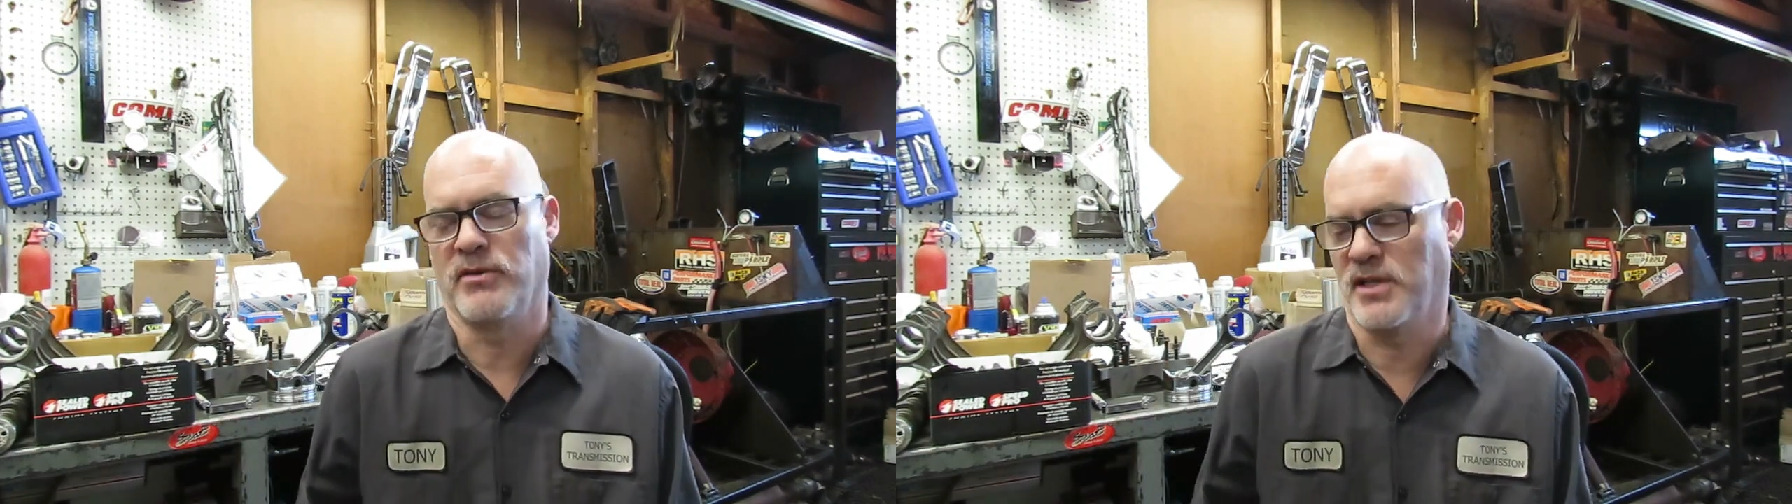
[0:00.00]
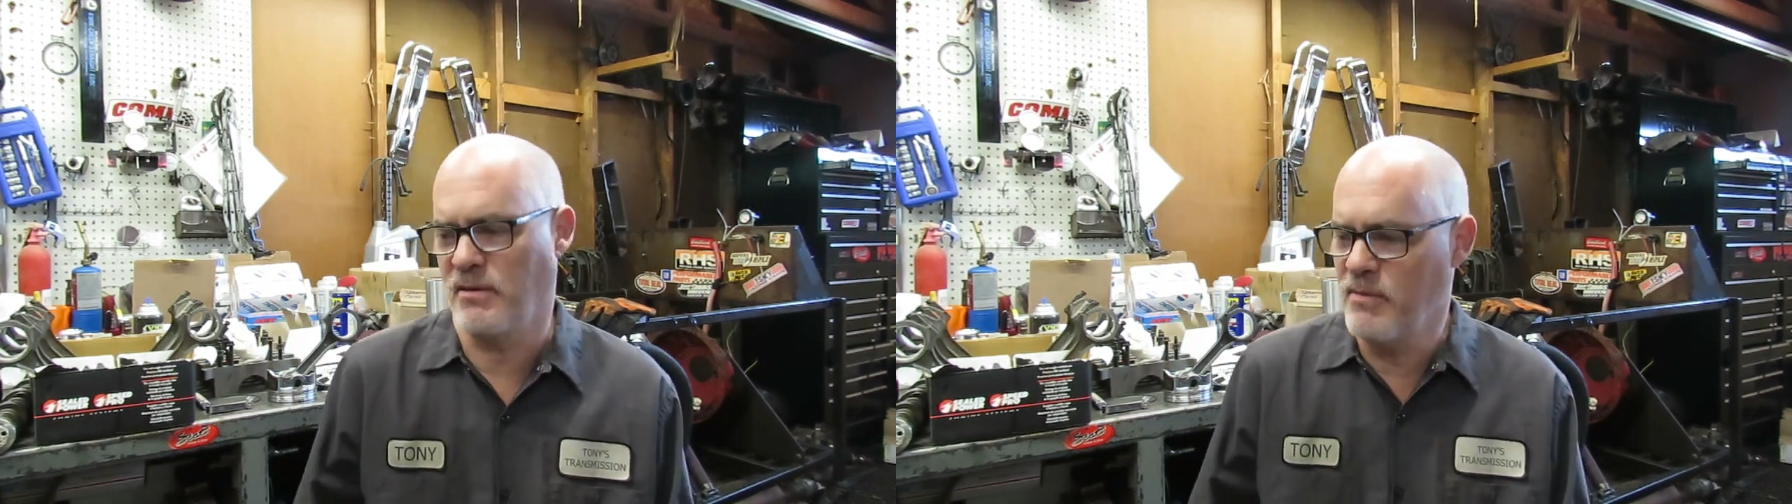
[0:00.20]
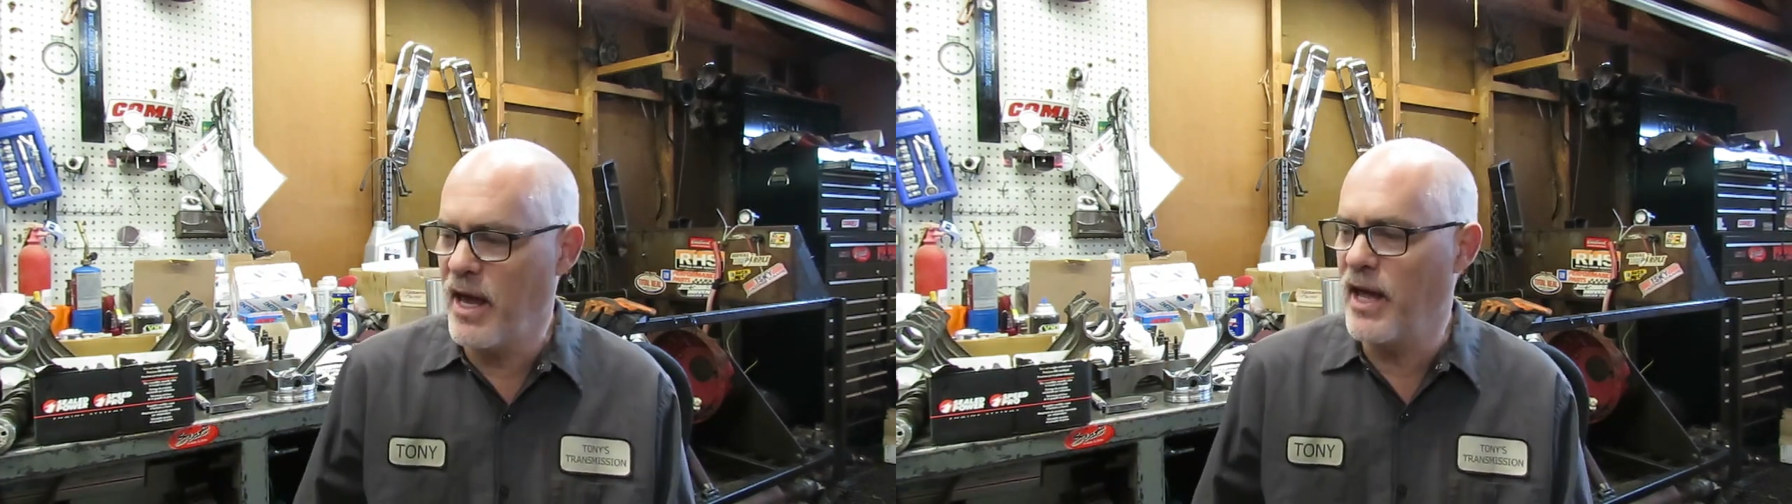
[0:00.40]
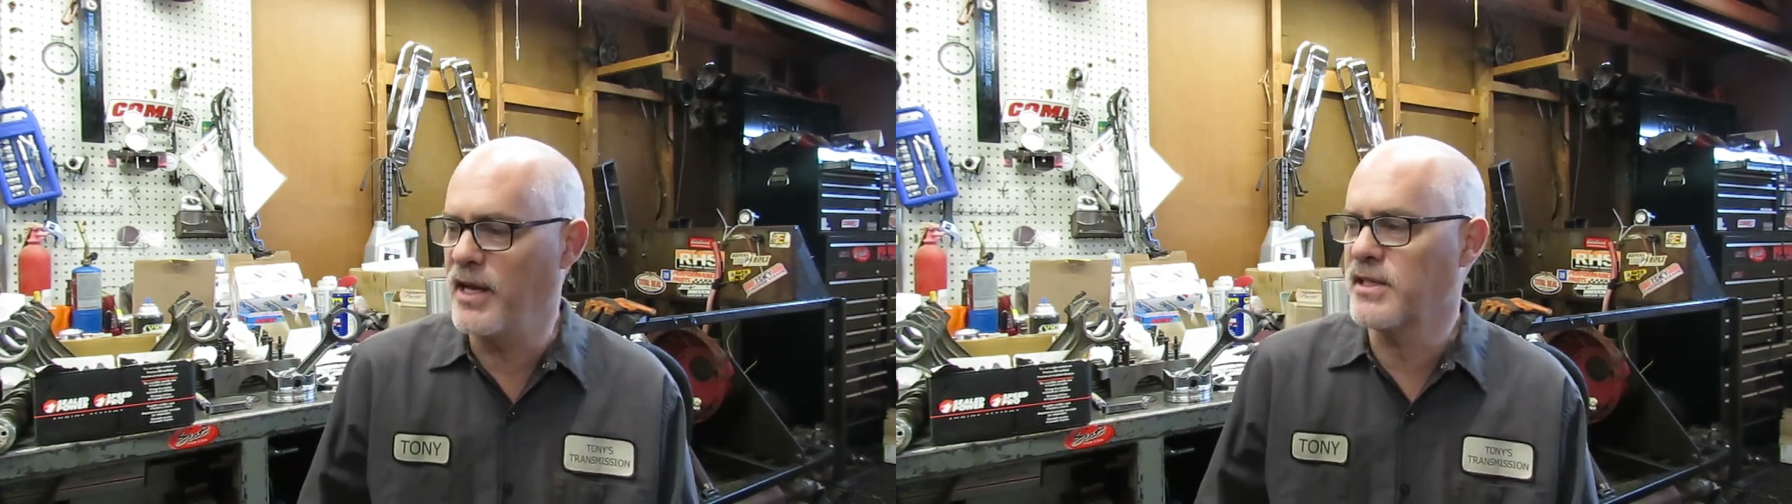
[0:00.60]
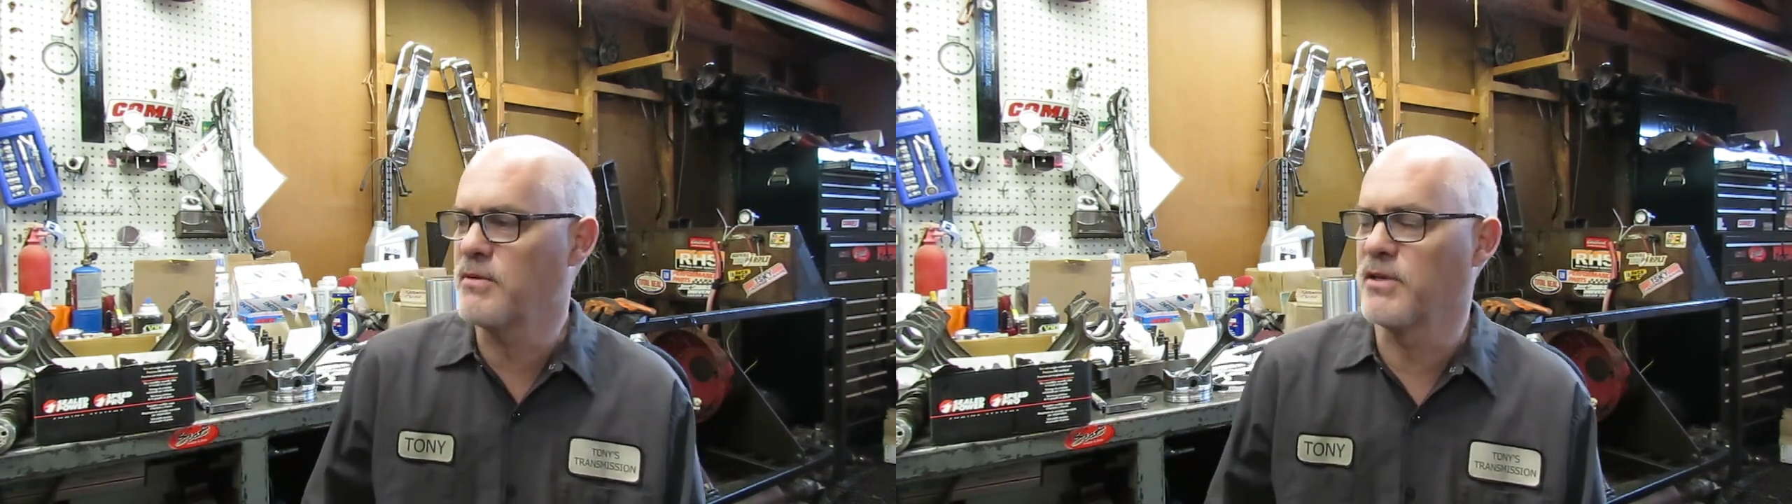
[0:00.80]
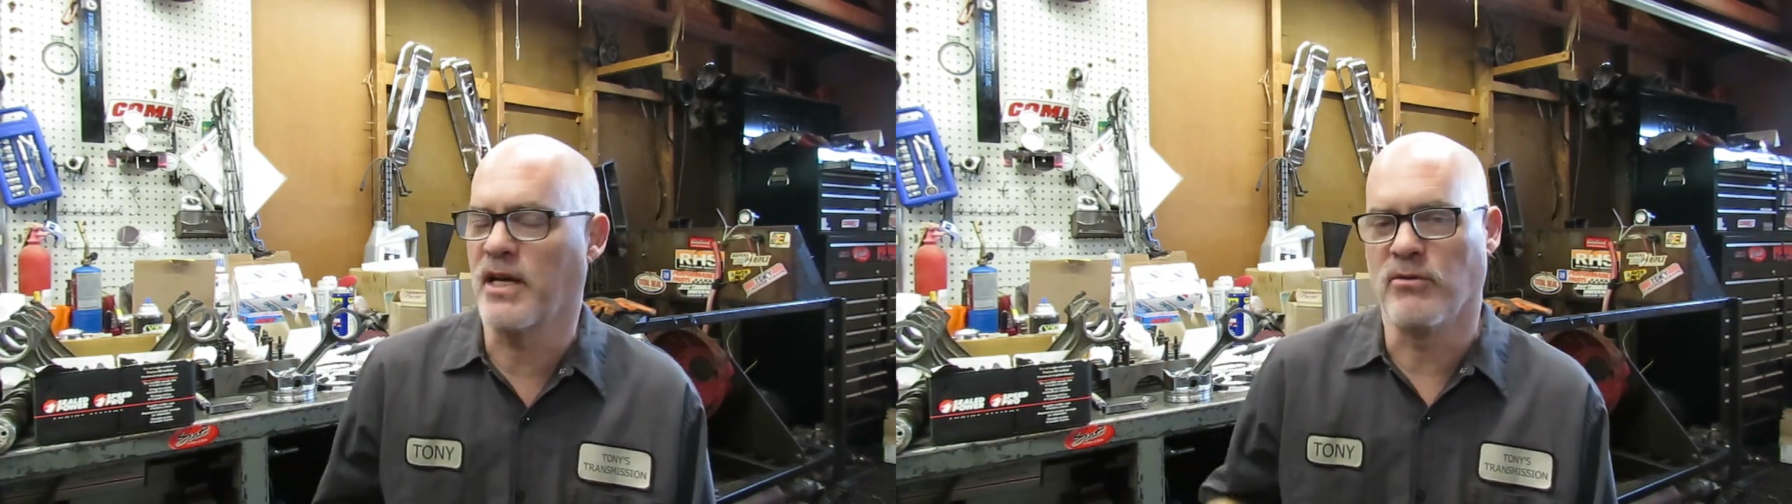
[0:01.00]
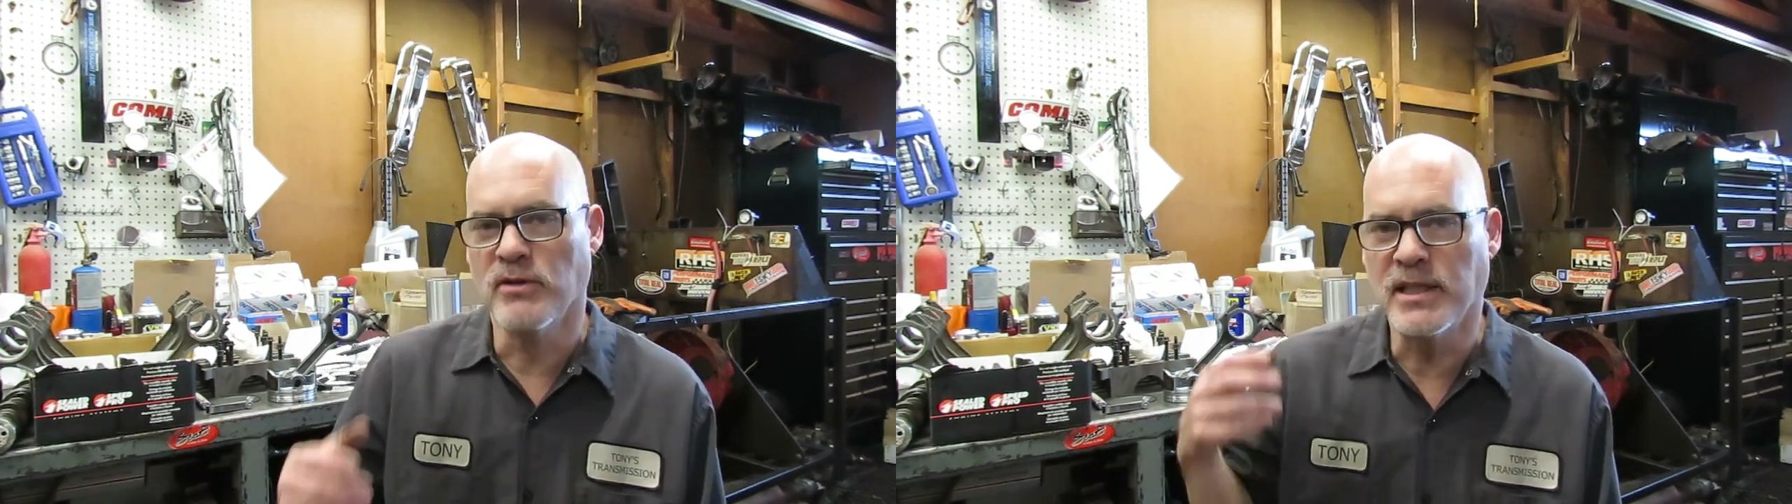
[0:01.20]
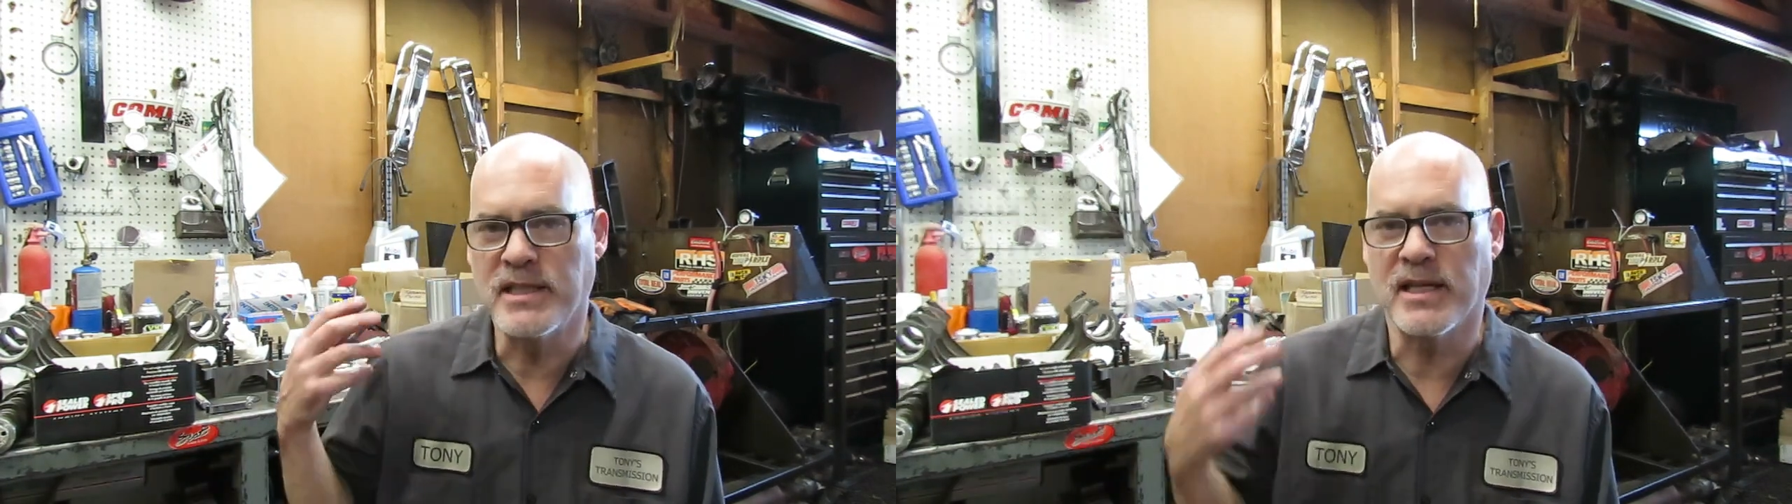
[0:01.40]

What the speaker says: I was like, man, that seems like really